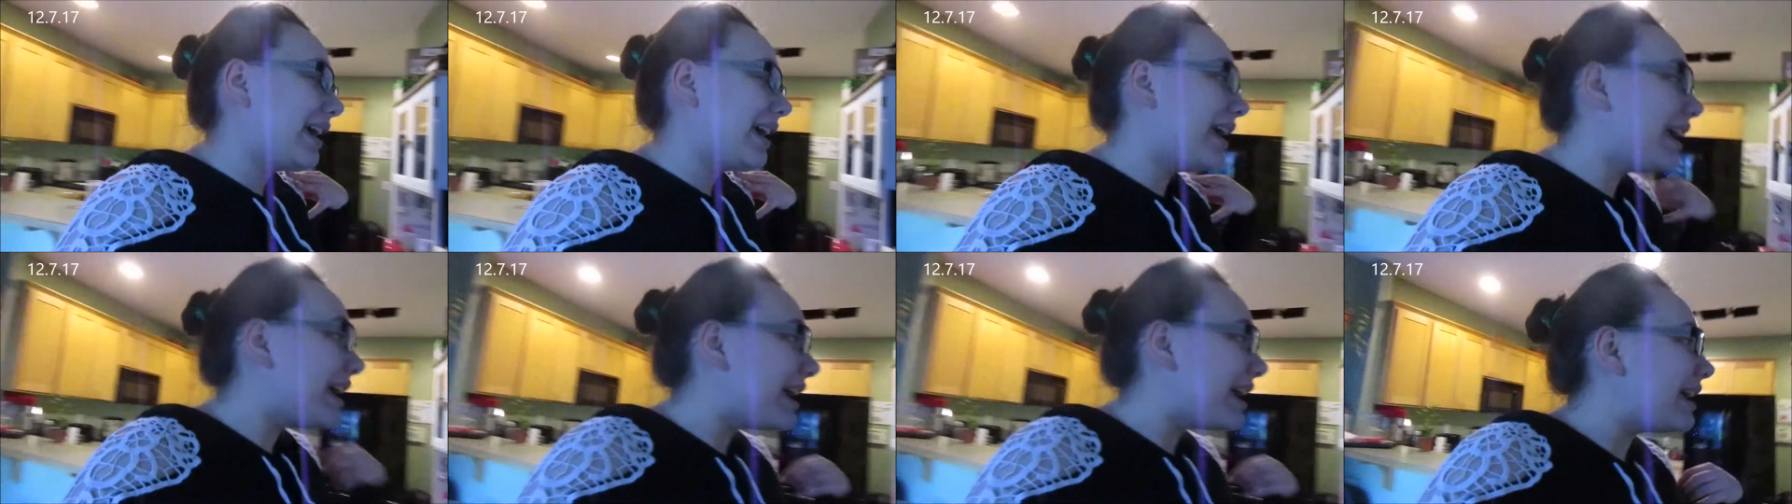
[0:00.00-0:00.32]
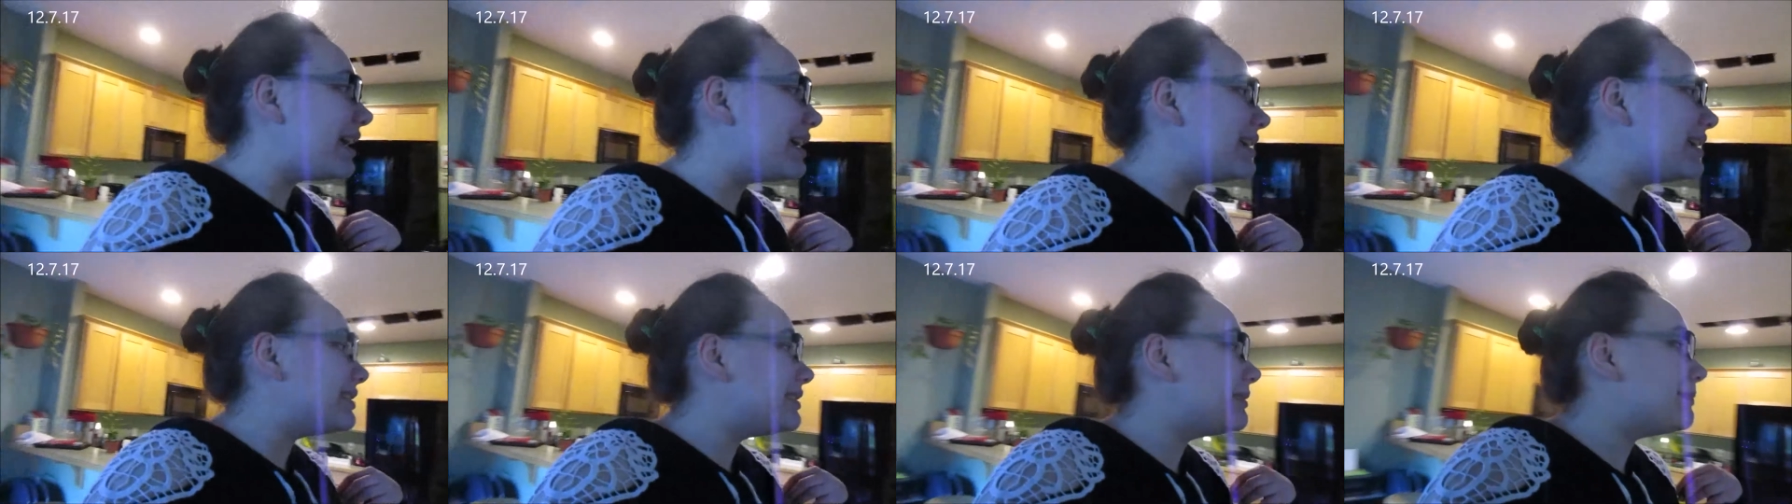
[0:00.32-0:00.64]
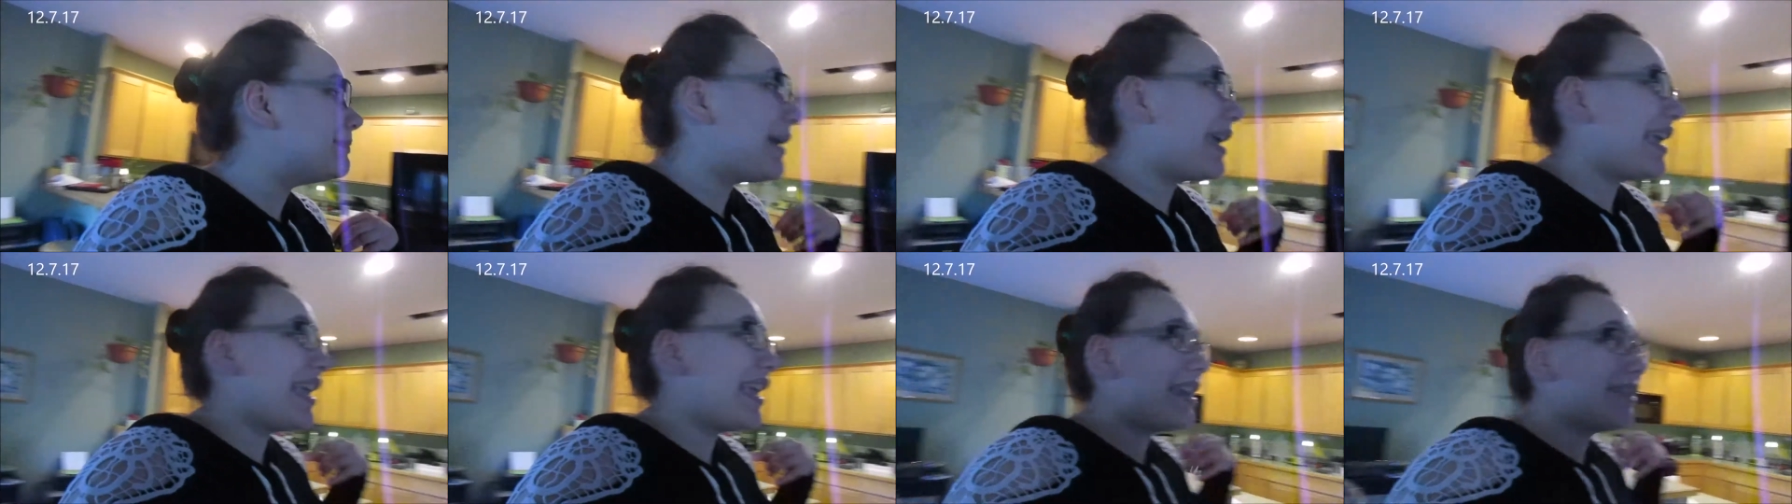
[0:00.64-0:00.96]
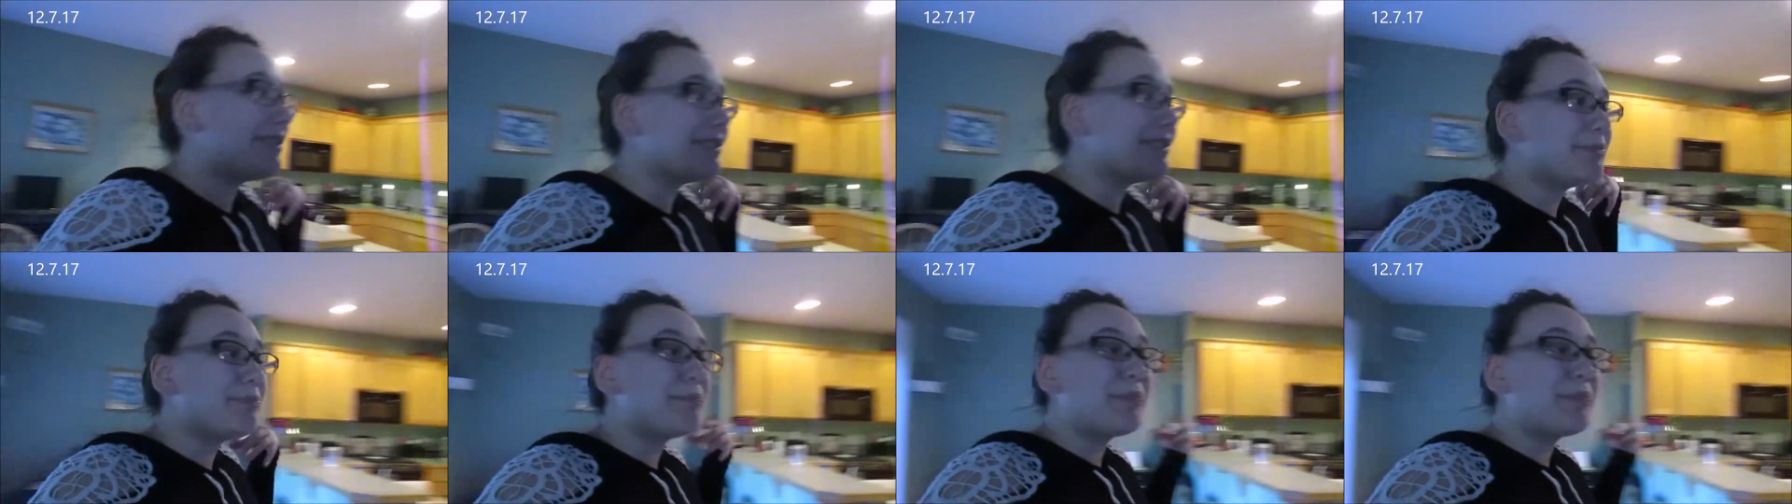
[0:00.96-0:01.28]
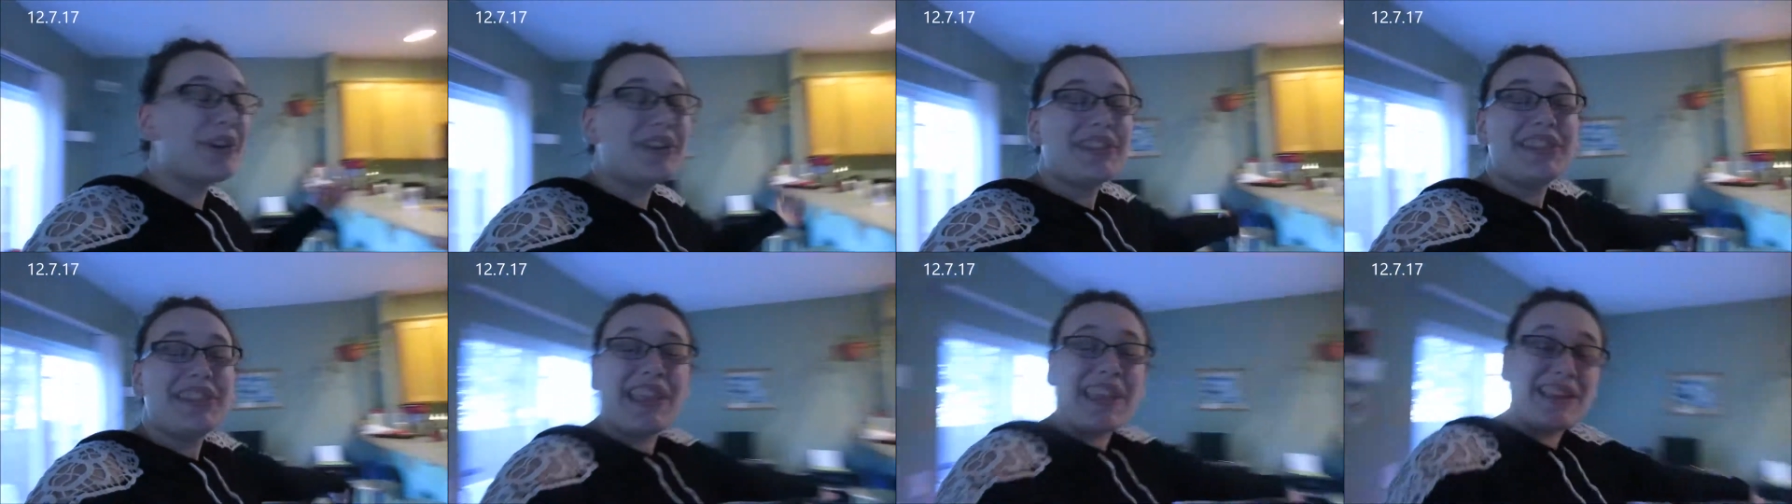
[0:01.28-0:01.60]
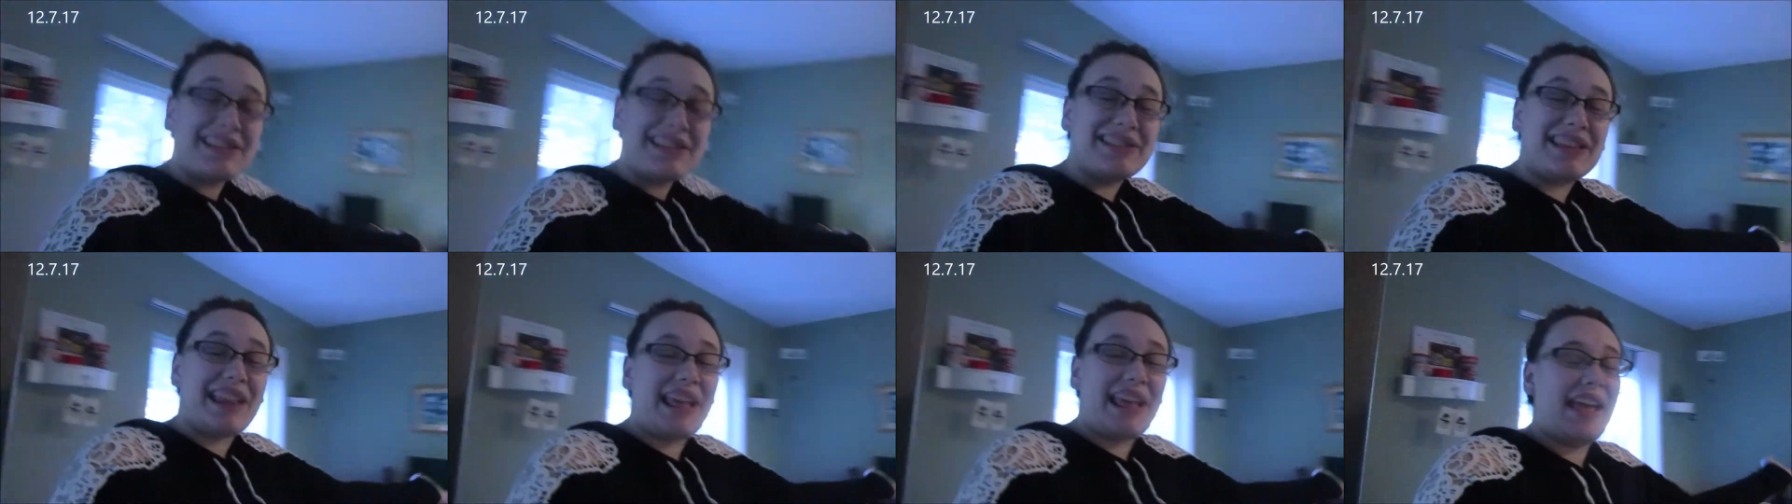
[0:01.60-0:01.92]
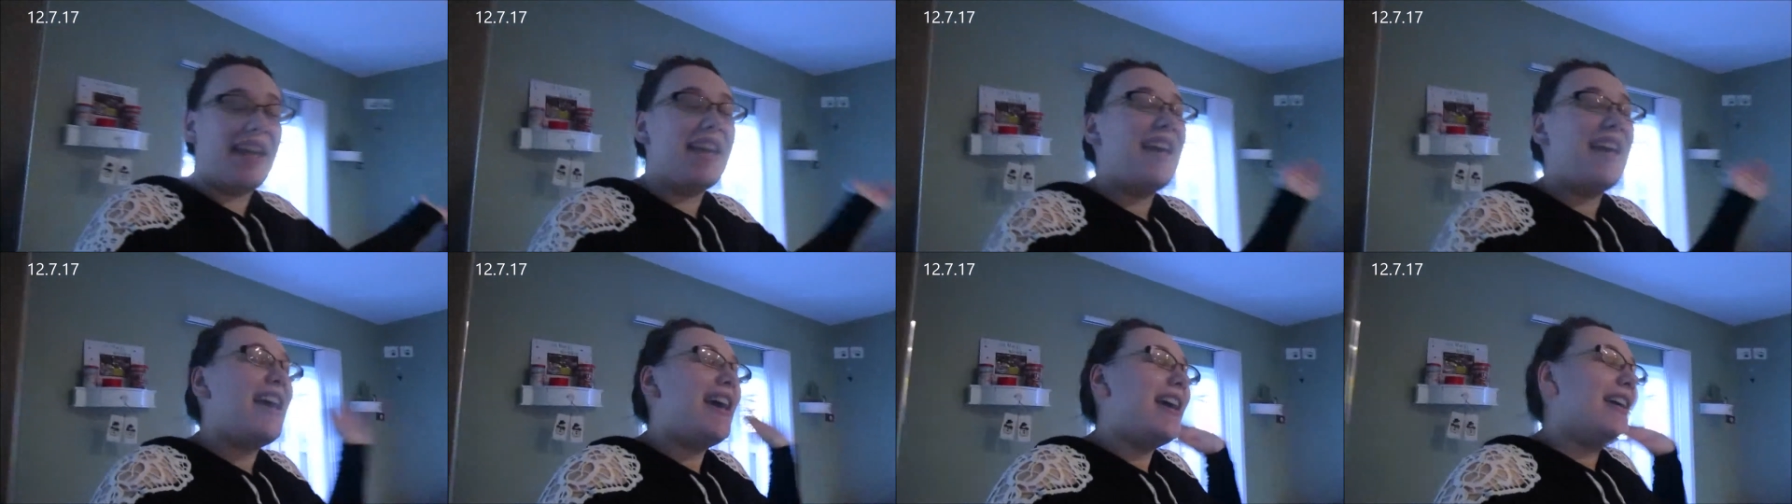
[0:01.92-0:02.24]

is my aunt's birthday today.